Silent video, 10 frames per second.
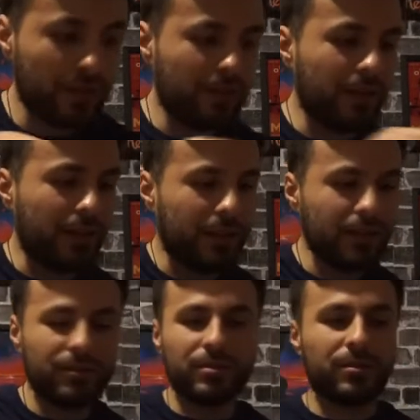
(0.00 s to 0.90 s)
Okay,
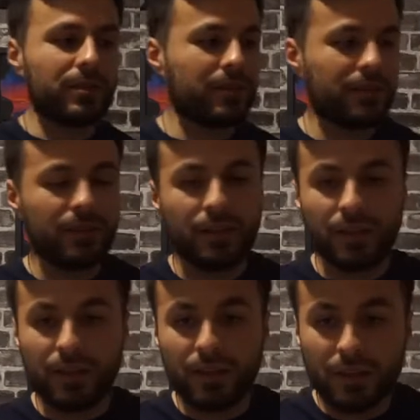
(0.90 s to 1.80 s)
King of Swords.
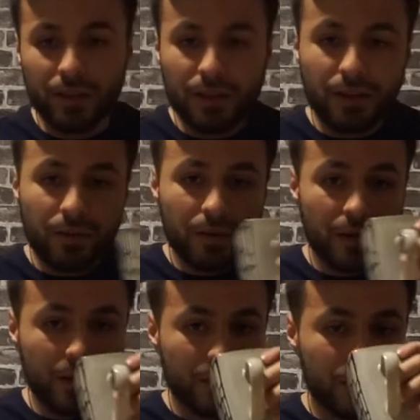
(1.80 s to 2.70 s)

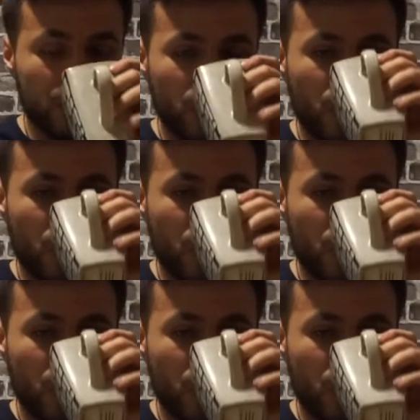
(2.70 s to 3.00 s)
Alright.